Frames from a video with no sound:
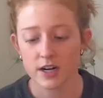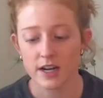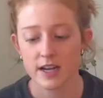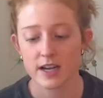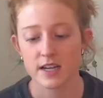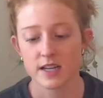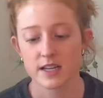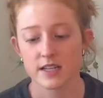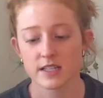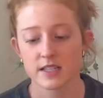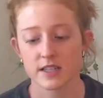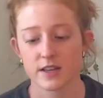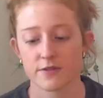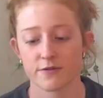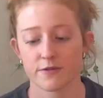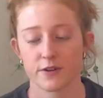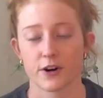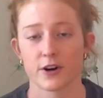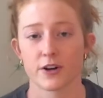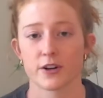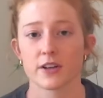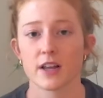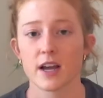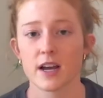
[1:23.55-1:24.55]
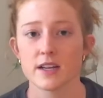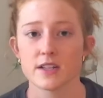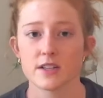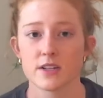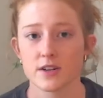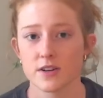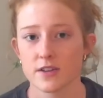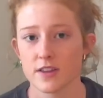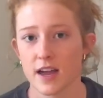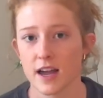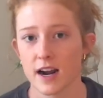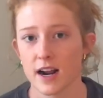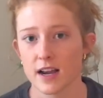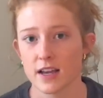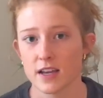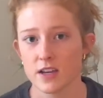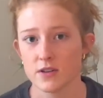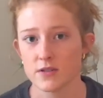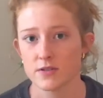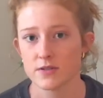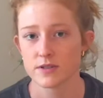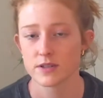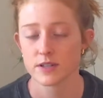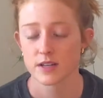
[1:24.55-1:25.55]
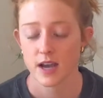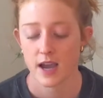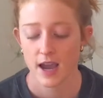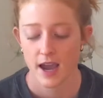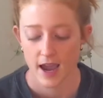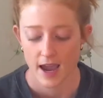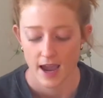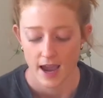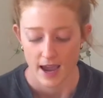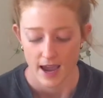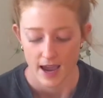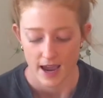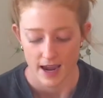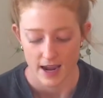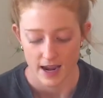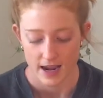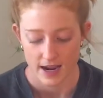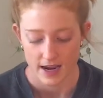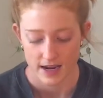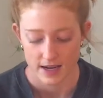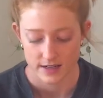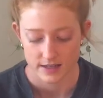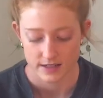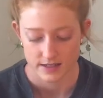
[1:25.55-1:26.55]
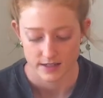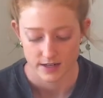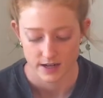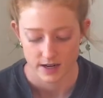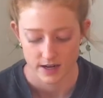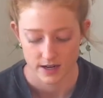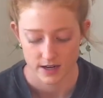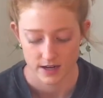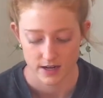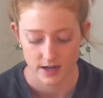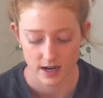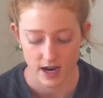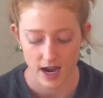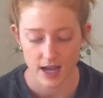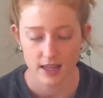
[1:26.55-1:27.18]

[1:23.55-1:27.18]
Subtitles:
is the fertilizer that I use, and I